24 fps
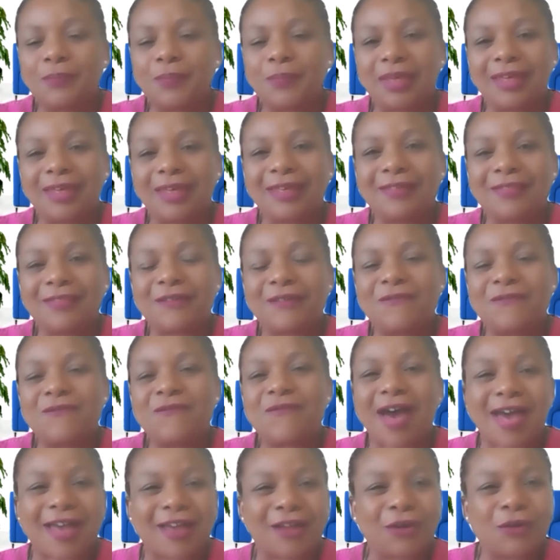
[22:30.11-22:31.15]
be
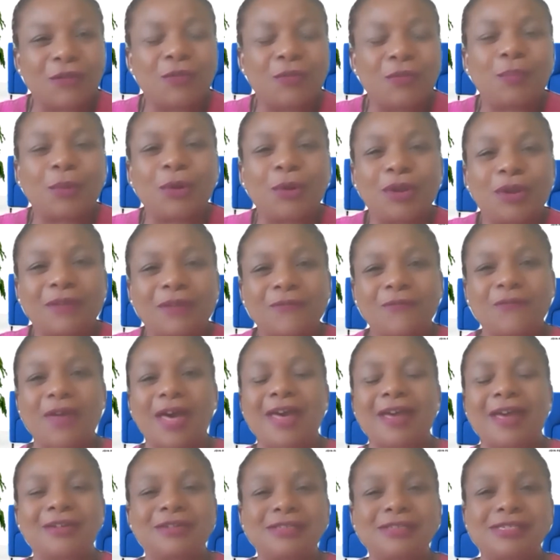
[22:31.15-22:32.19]
the burning
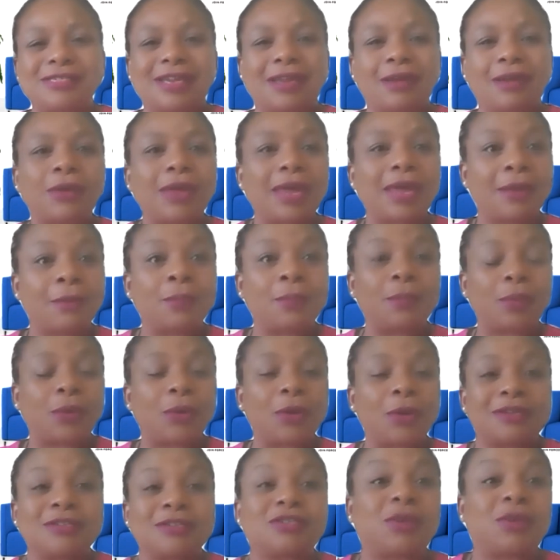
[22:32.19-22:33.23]
fire to say, okay,
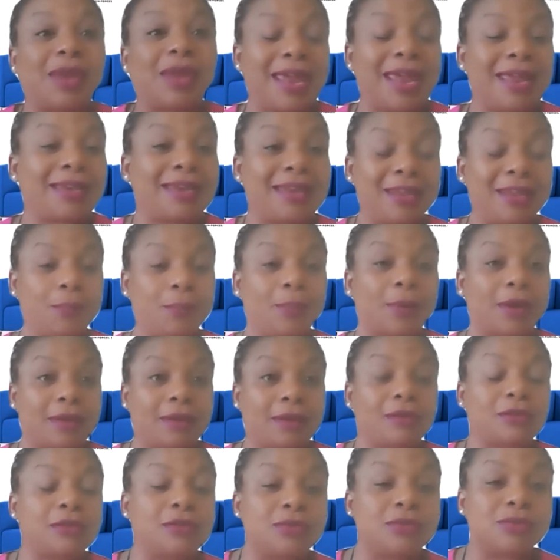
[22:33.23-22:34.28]
employers, you can't keep
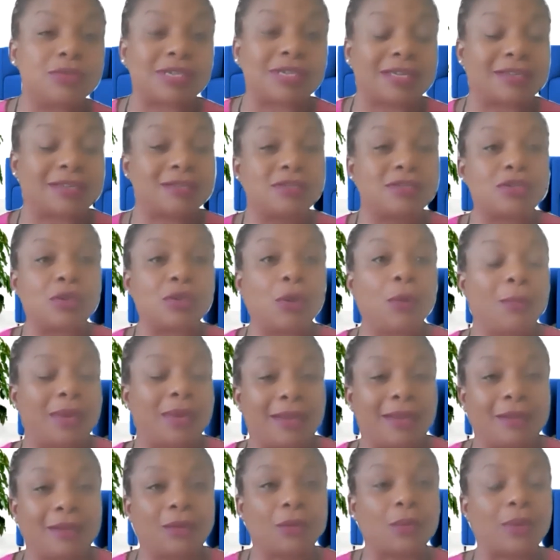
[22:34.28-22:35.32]
on losing so
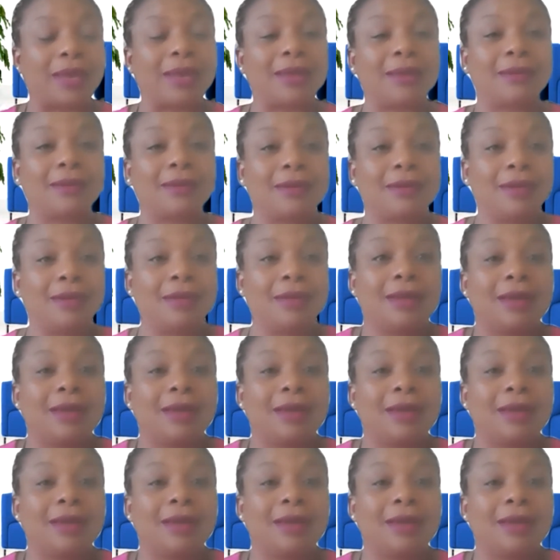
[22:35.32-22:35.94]
many great